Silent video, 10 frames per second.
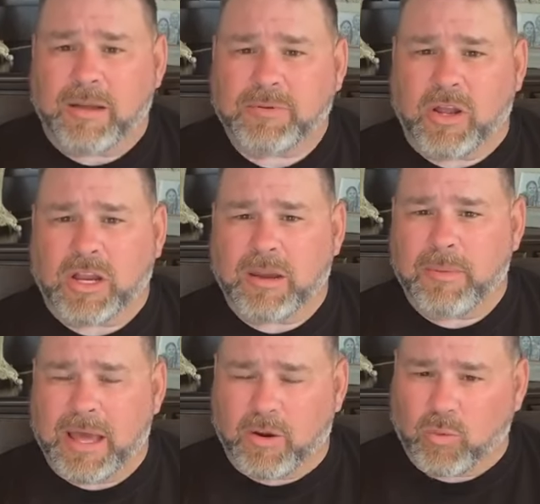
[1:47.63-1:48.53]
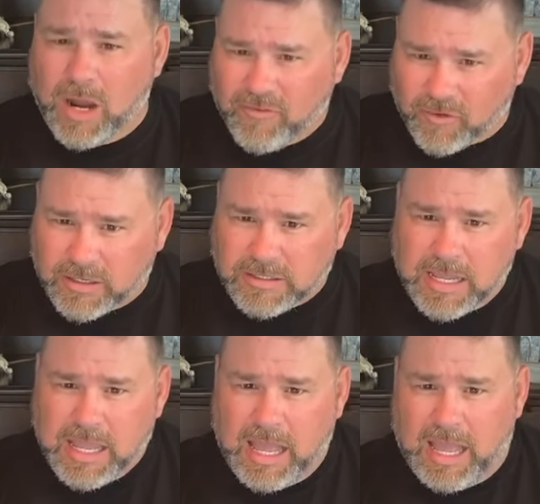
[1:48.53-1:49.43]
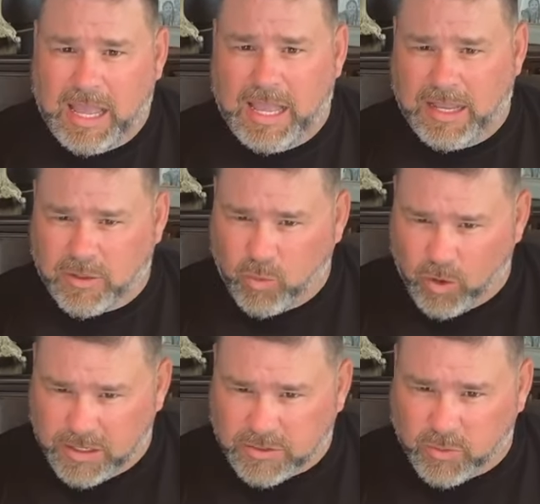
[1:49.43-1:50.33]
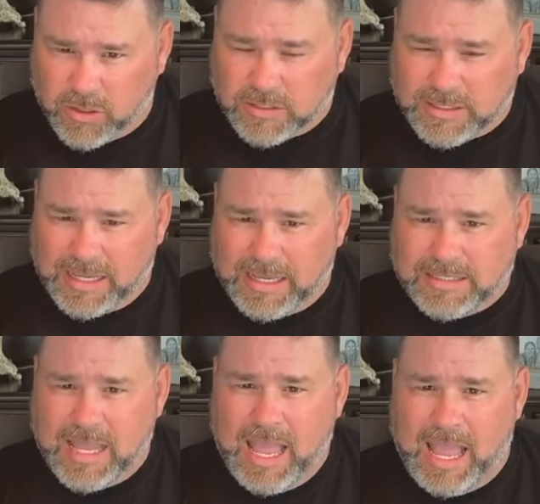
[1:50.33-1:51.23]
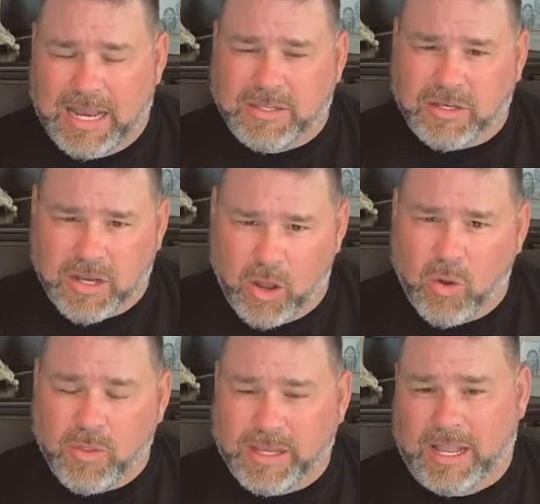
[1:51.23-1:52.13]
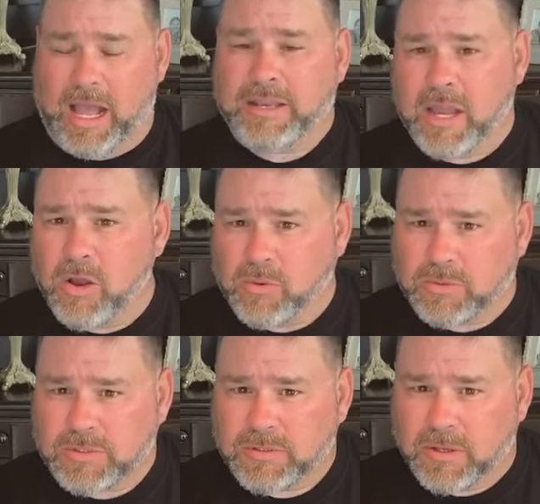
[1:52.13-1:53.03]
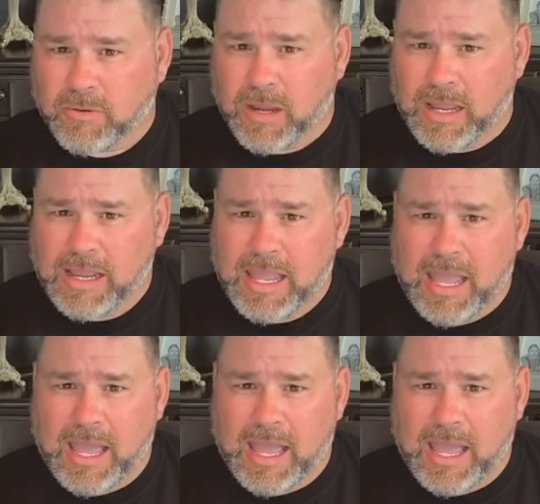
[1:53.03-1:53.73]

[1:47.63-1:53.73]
I'm talking about a reverence and to what His Word says, and to know that God knows, okay?